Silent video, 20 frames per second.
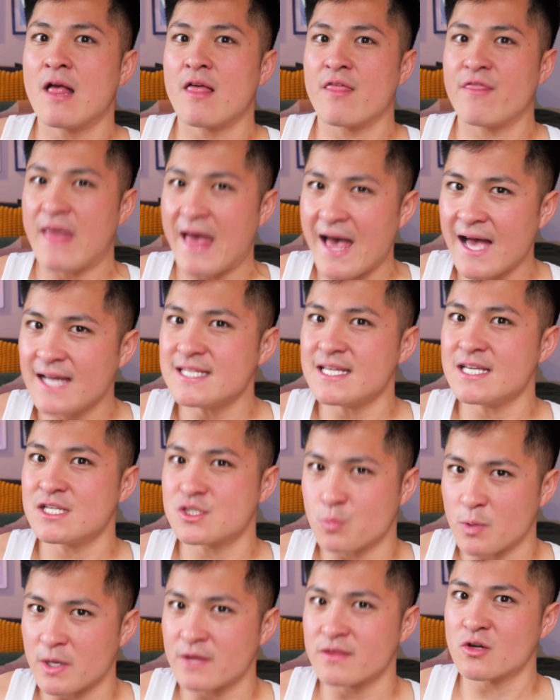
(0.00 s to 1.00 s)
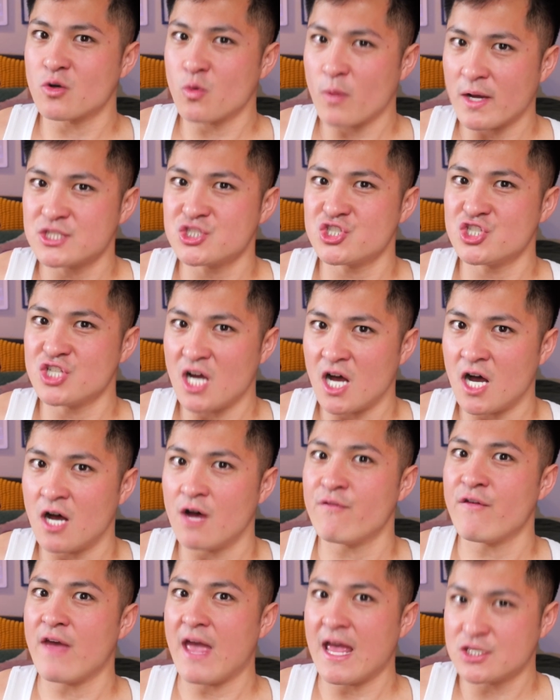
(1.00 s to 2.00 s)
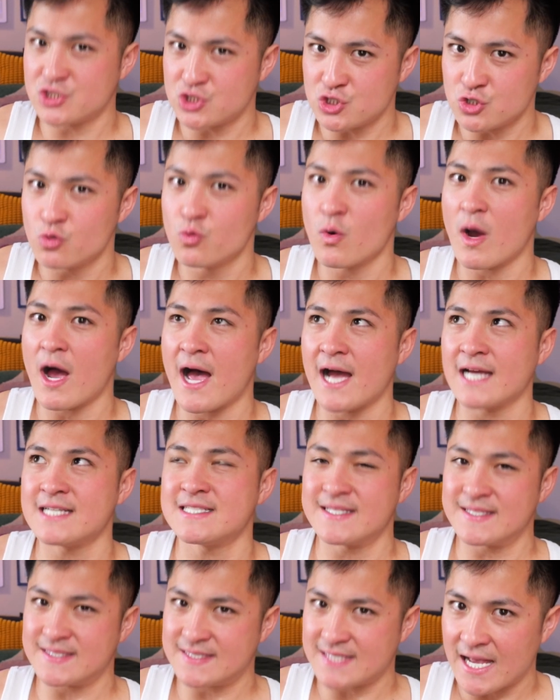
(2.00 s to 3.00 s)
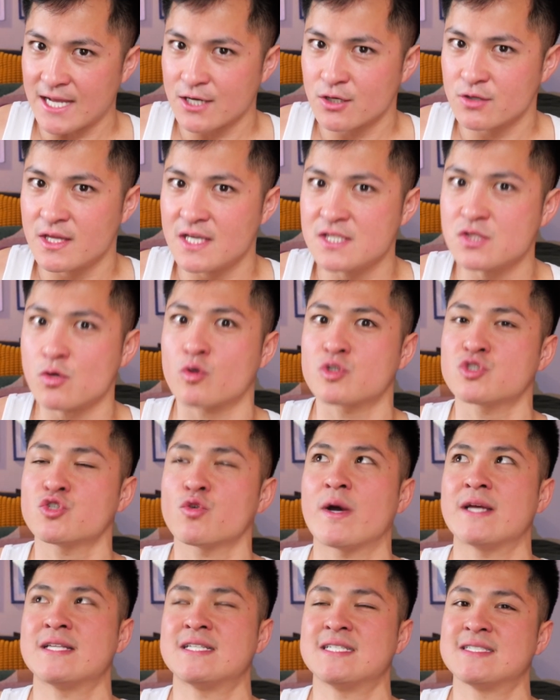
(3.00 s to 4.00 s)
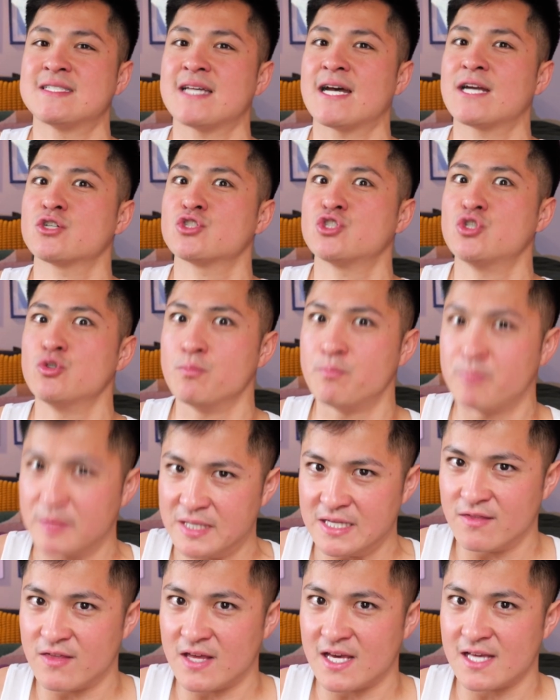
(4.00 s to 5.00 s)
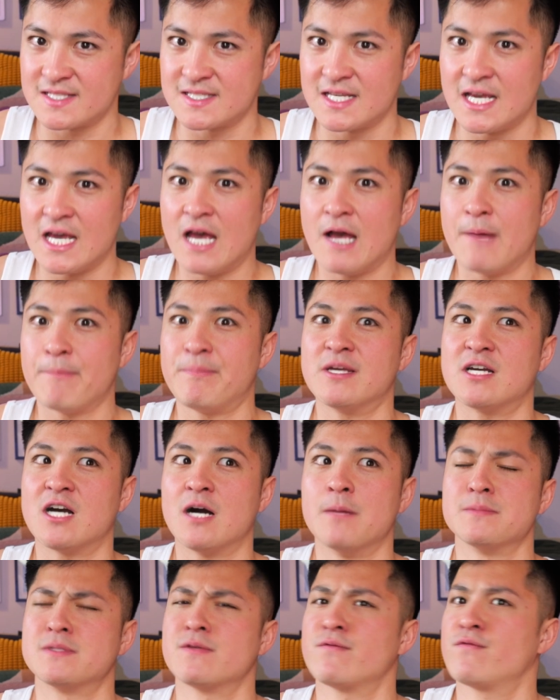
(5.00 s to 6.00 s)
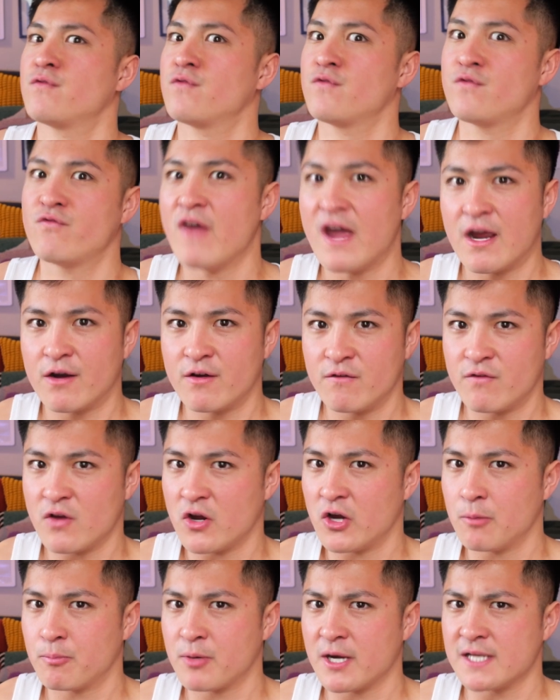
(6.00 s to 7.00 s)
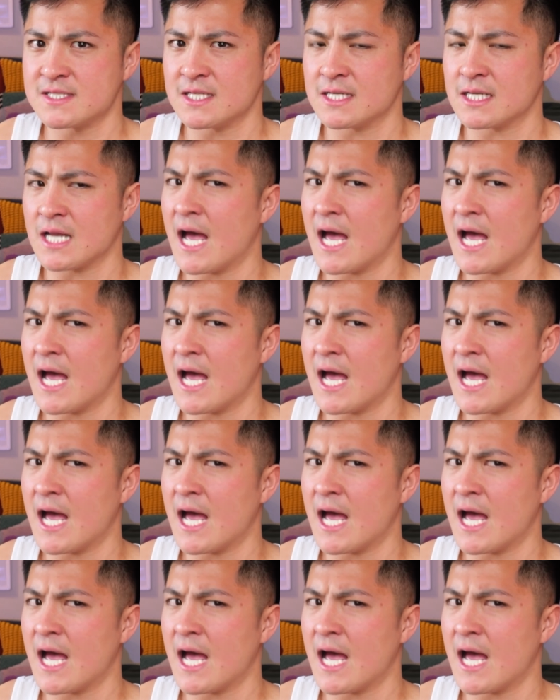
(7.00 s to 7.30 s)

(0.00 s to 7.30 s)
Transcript: That is where the question of, do I desire this or do I desire to be this, becomes very, very pressing.